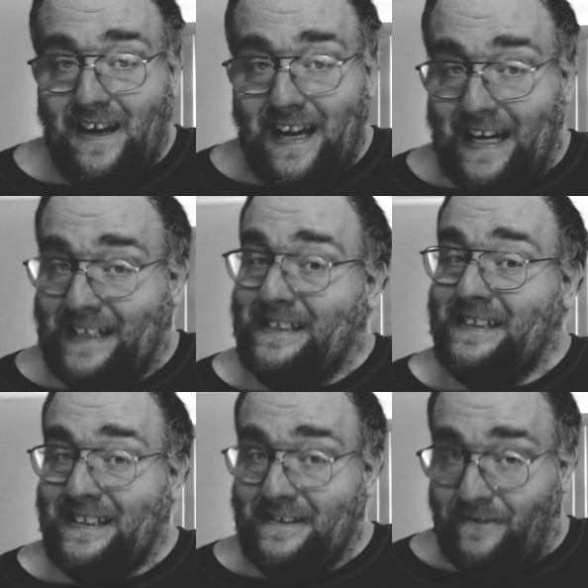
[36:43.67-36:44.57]

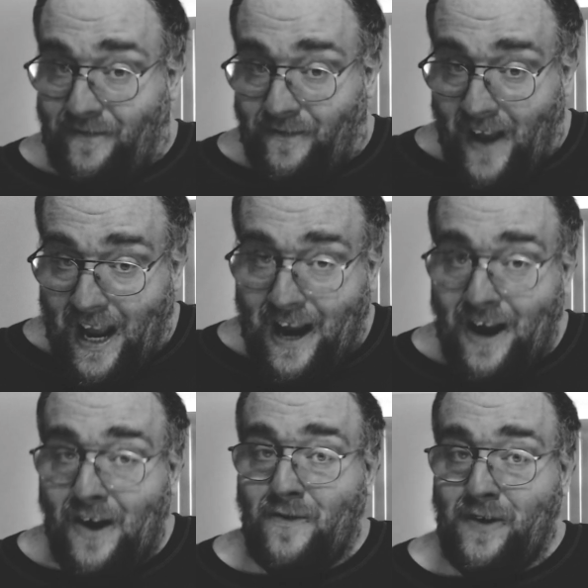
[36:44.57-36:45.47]
is
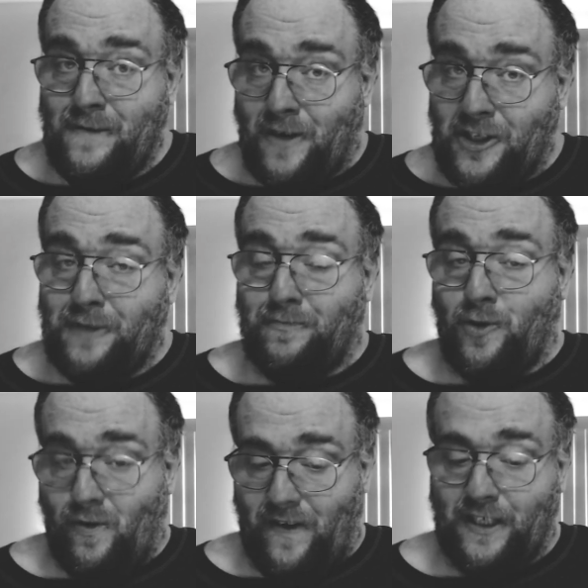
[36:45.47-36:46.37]
very much
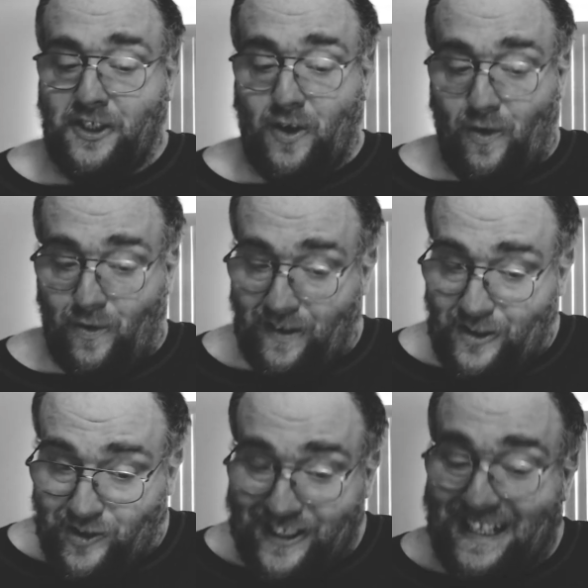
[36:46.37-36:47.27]
improving. So
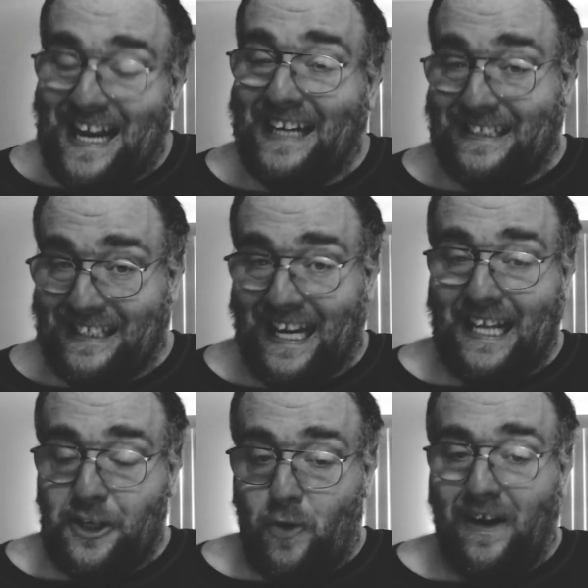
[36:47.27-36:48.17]
Tristan Hines is a
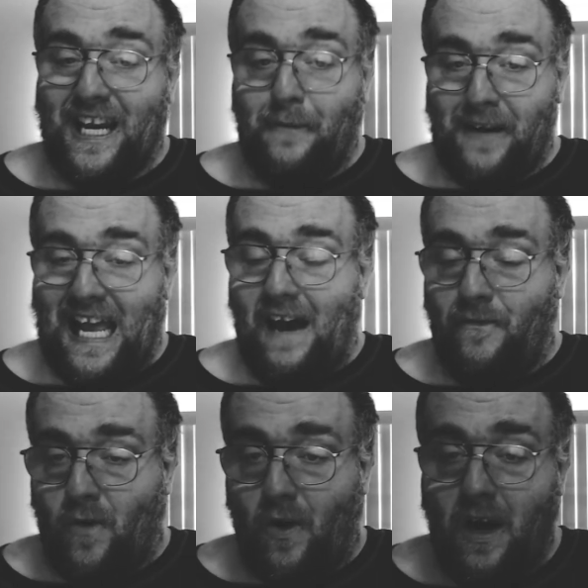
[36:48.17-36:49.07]
kid that you want to keep an eye
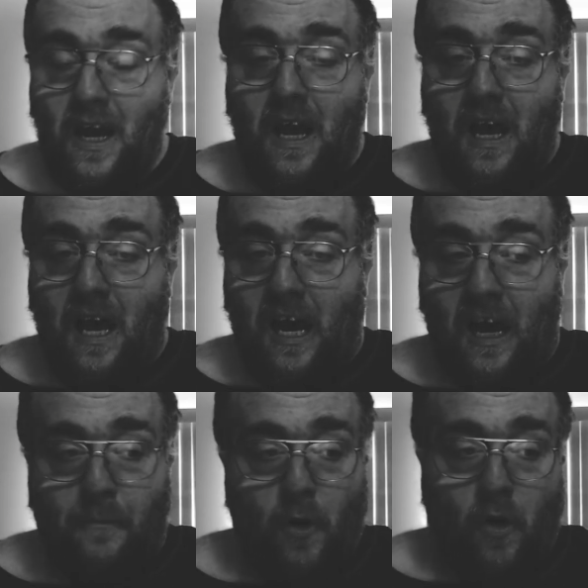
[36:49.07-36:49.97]
out for.
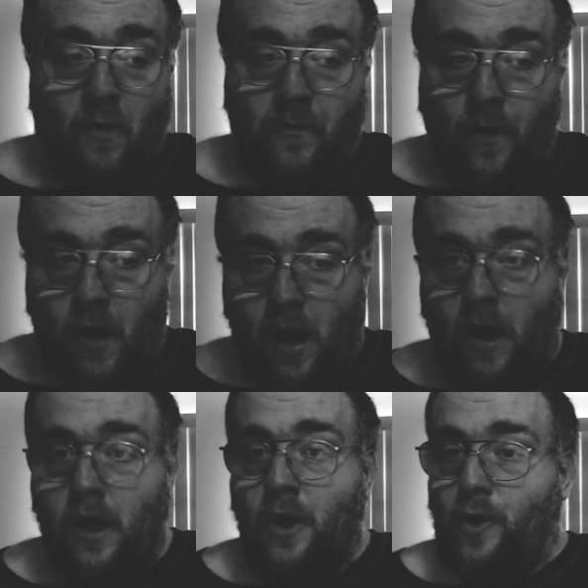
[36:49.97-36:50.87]
Um,
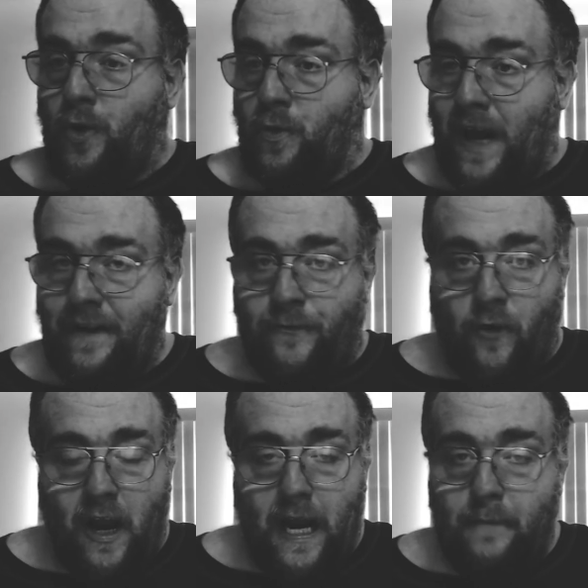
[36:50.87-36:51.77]
overall, great
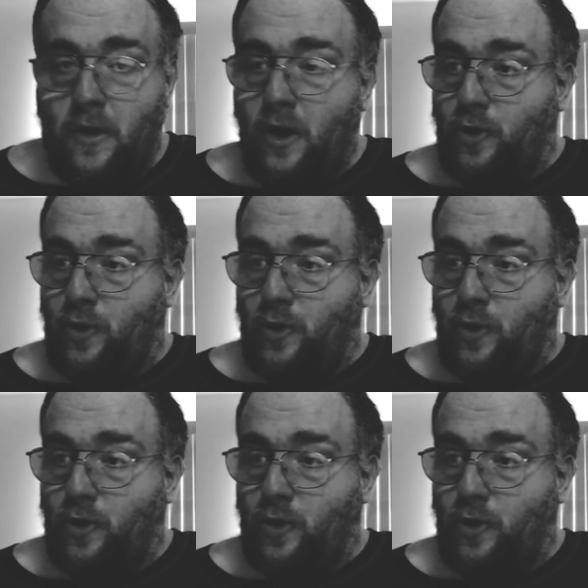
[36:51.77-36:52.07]
frame,